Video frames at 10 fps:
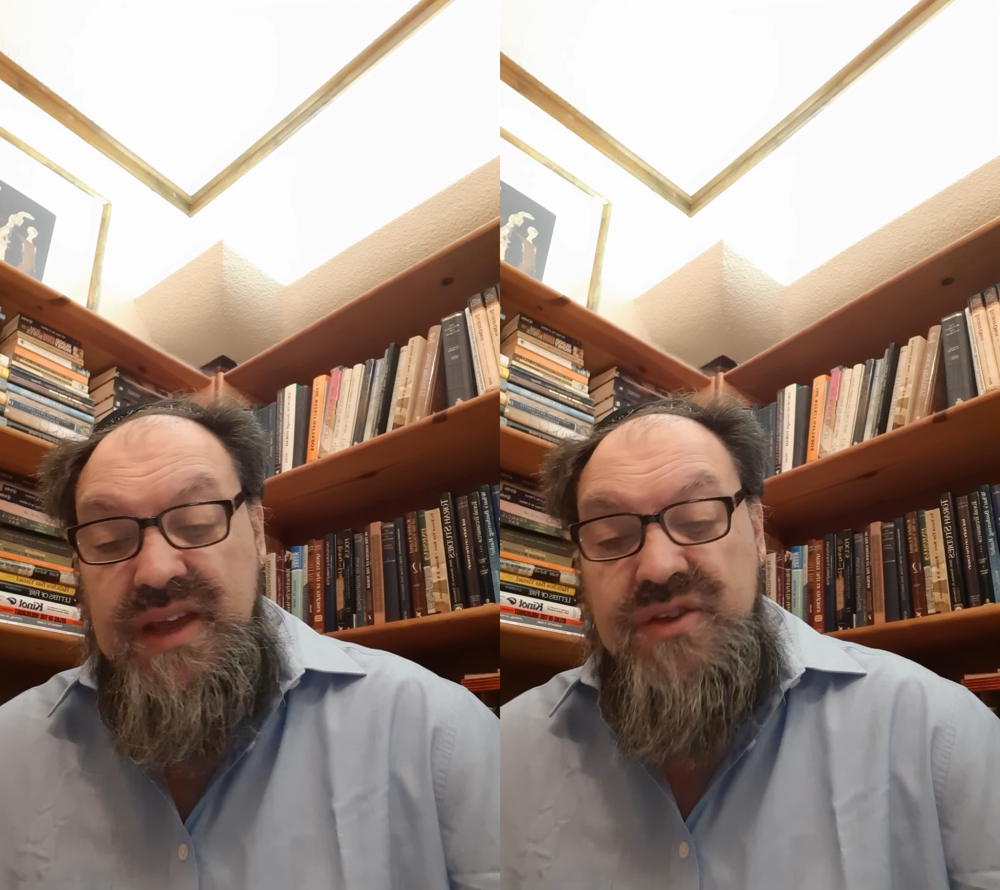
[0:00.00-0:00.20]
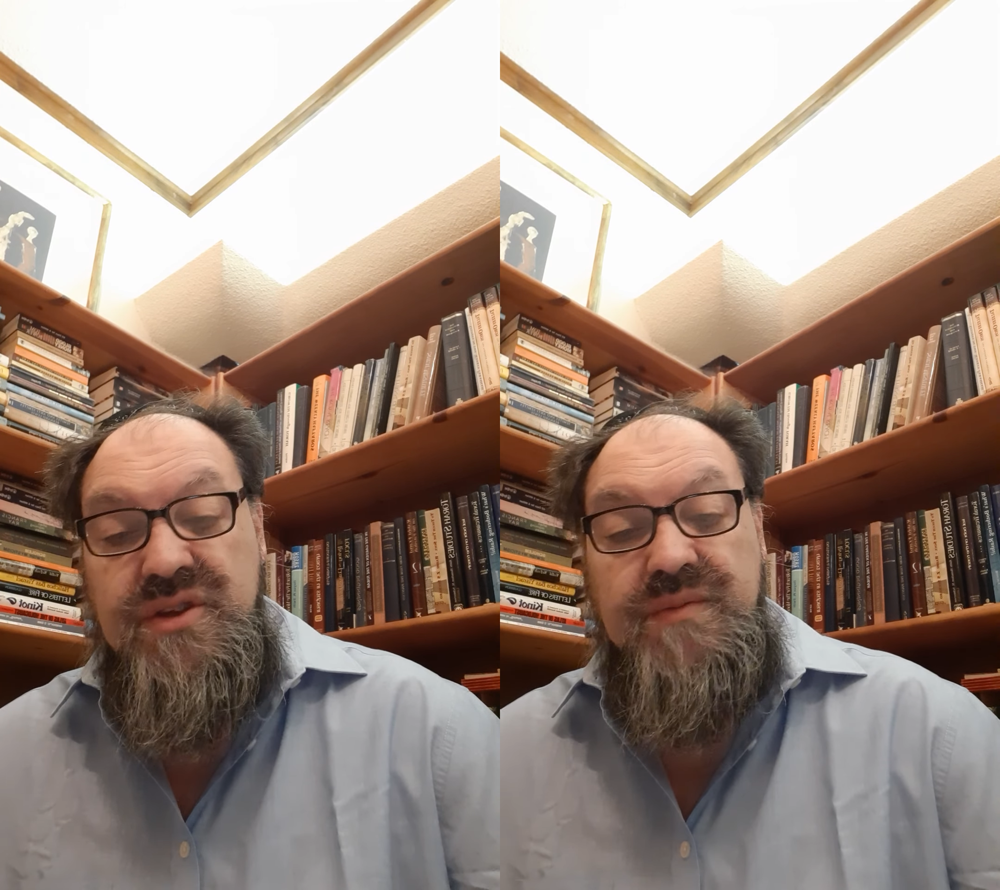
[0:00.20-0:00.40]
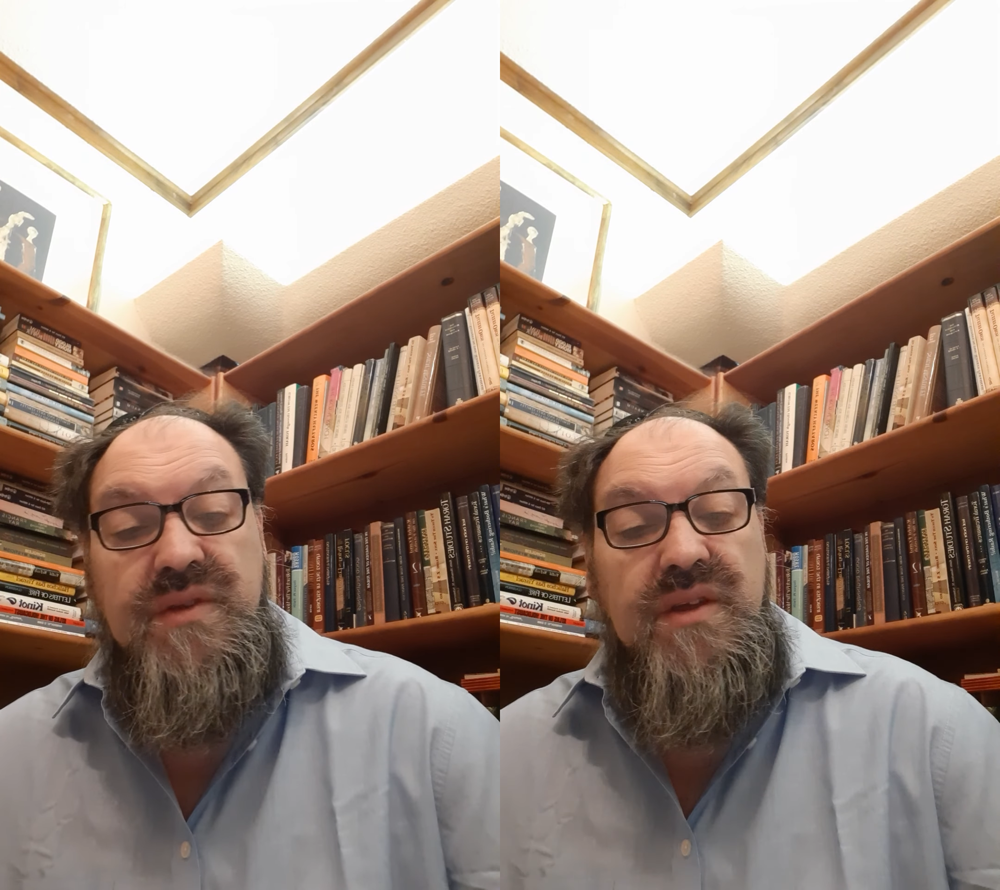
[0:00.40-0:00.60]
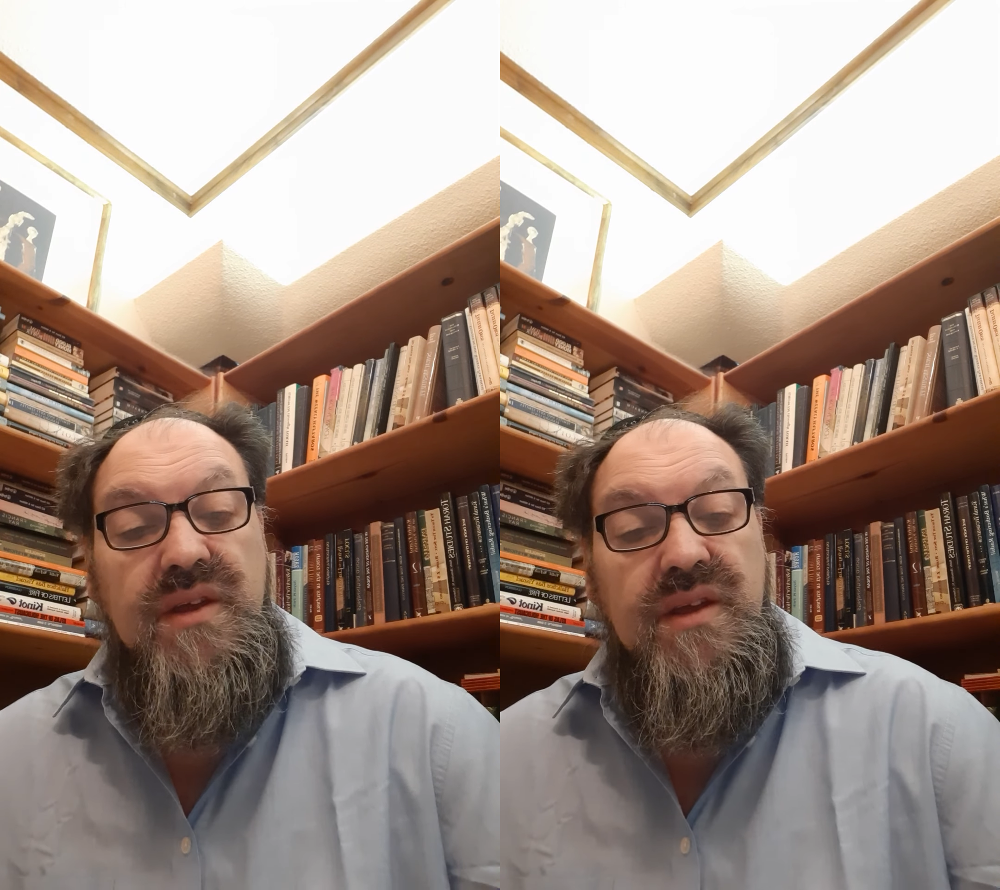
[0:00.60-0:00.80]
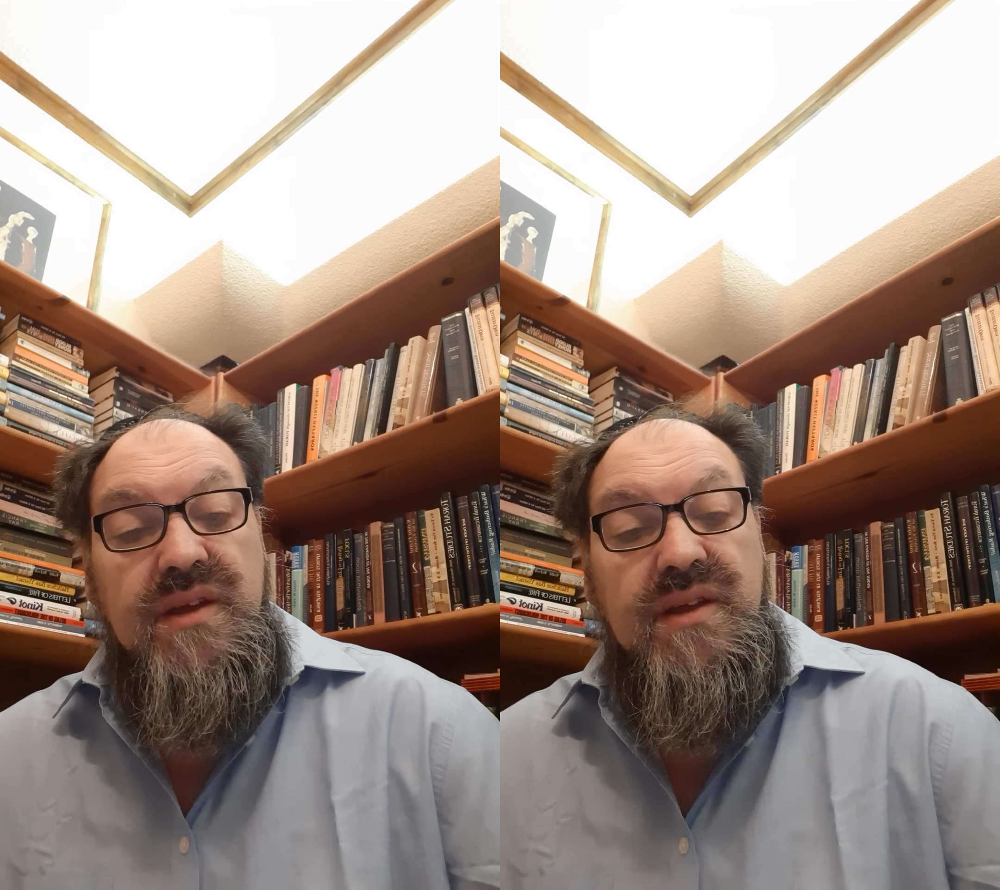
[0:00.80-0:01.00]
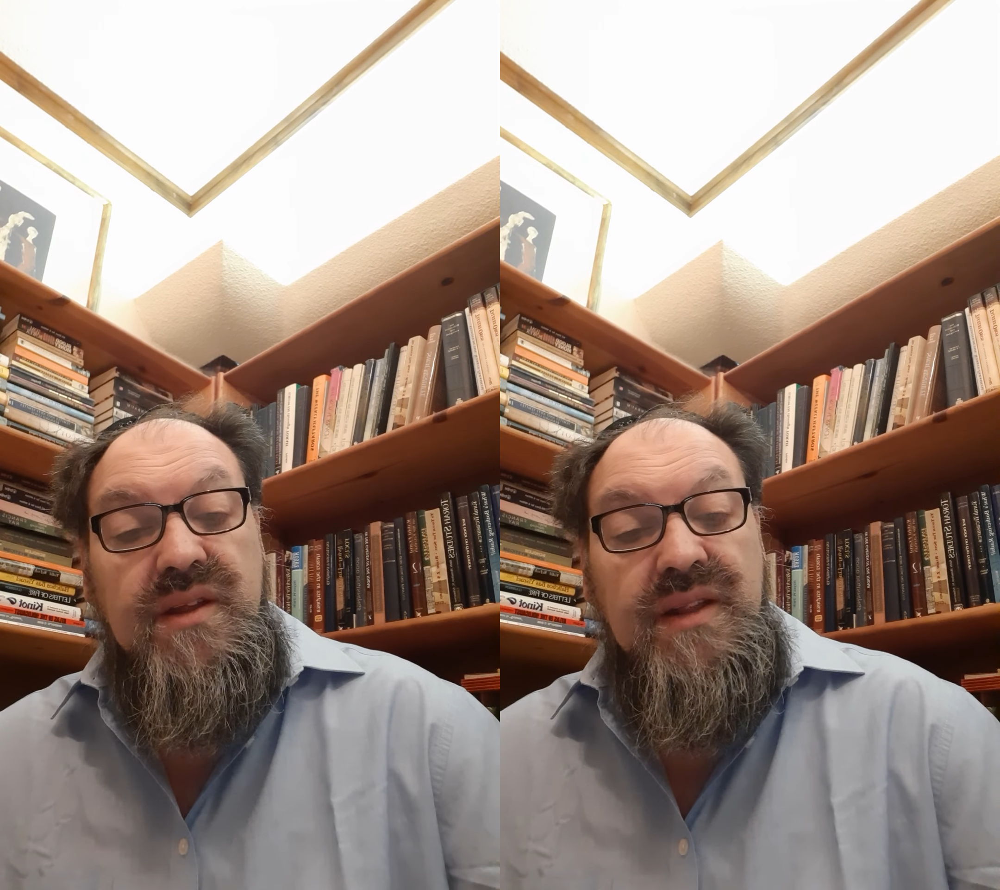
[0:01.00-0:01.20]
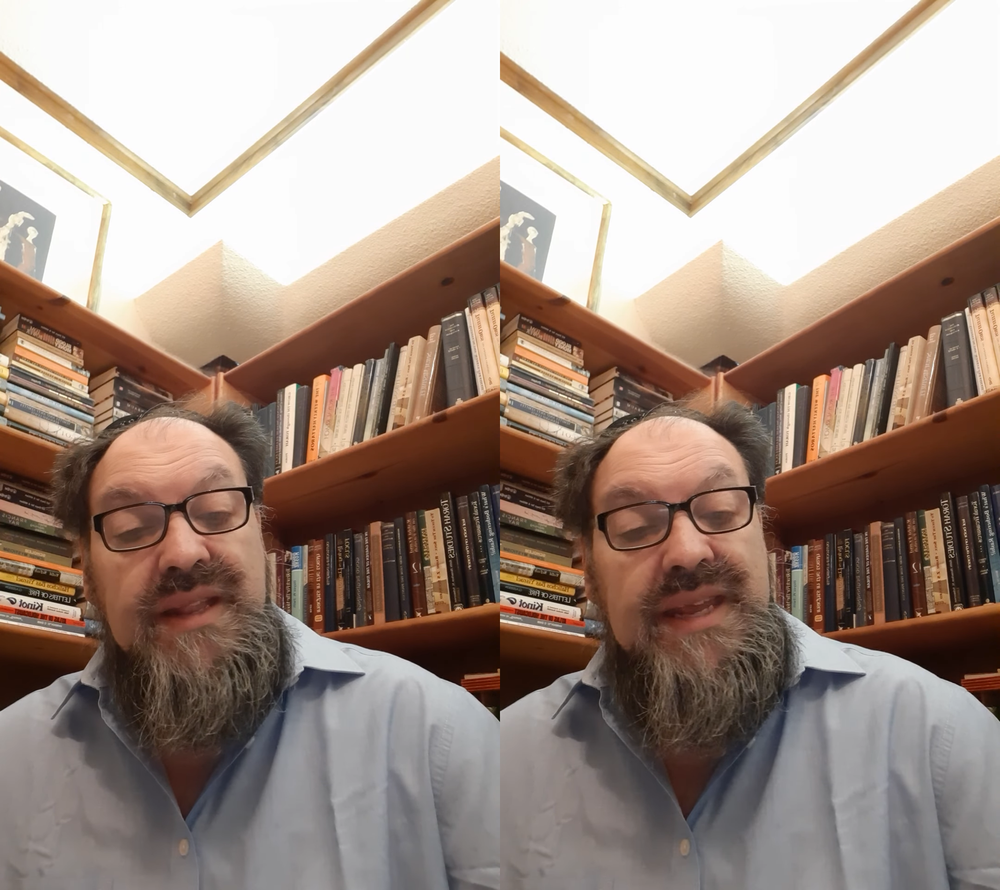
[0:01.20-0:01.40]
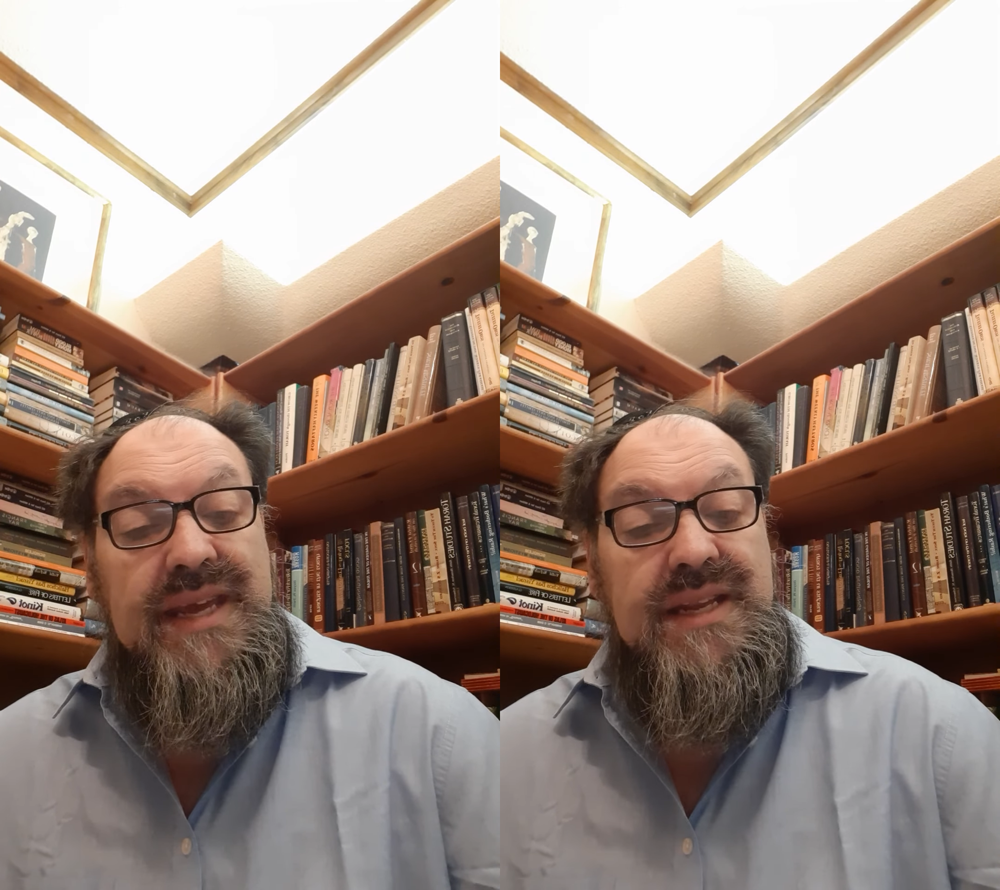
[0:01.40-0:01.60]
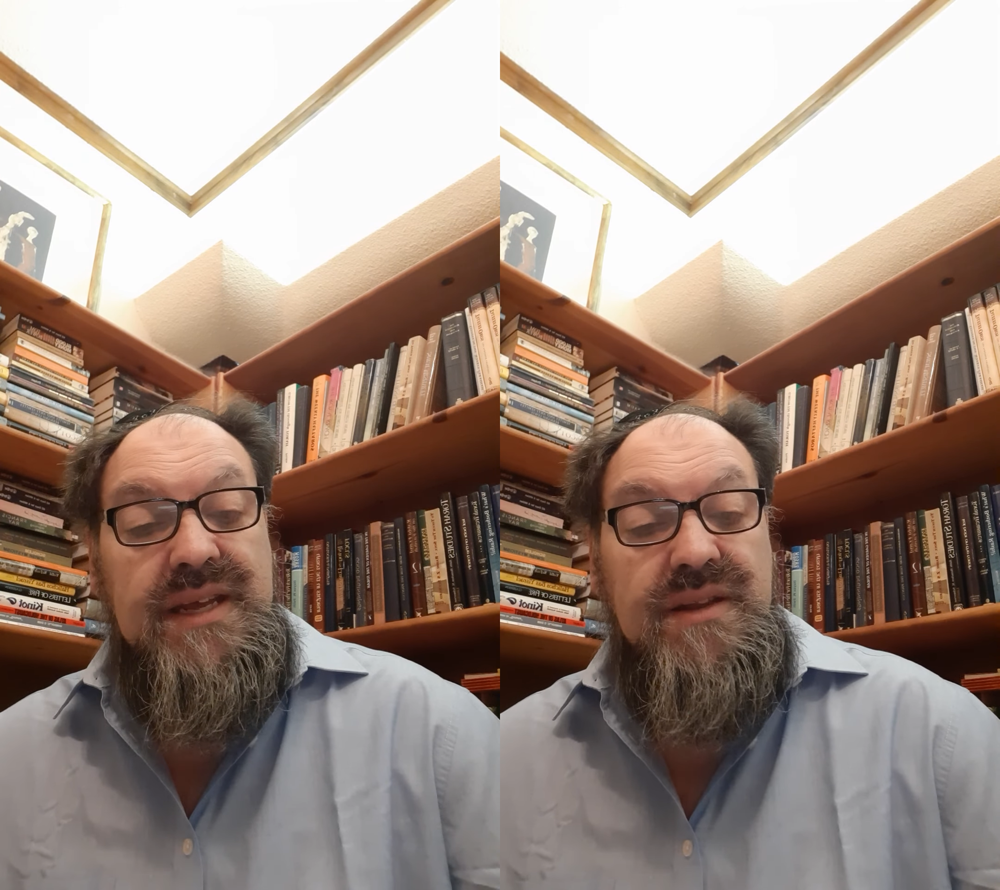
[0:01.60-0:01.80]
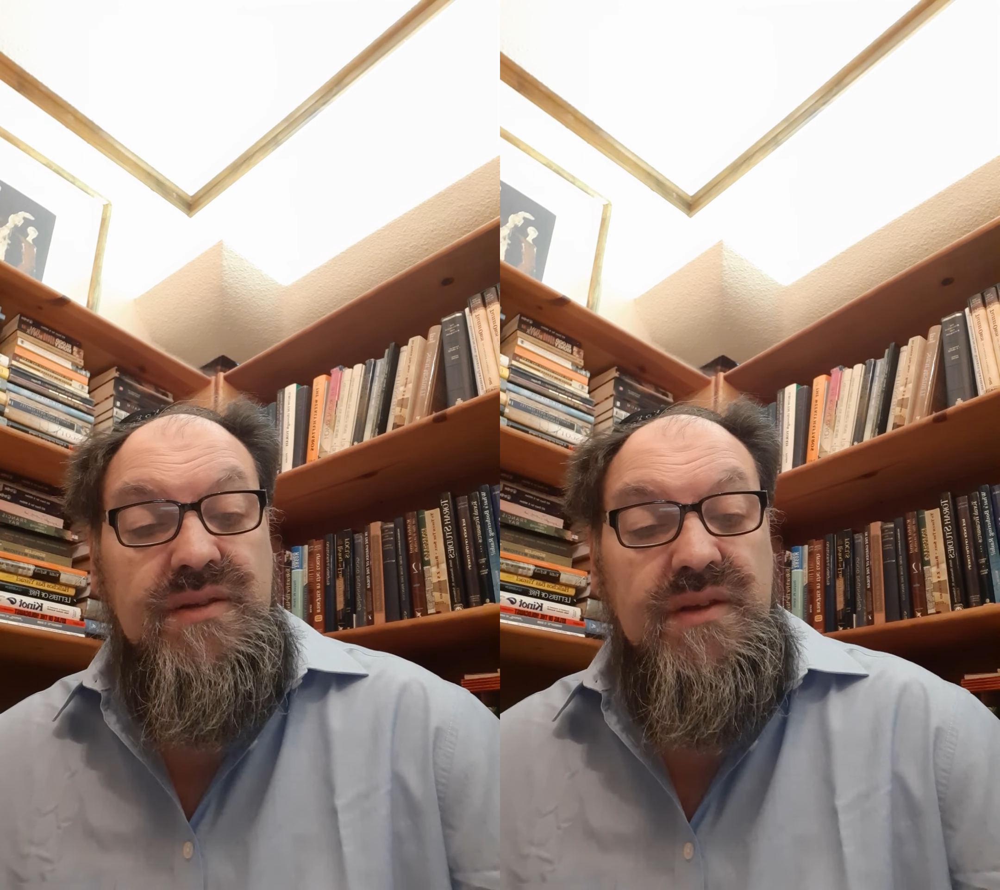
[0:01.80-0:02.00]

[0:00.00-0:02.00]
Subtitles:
Egypt needed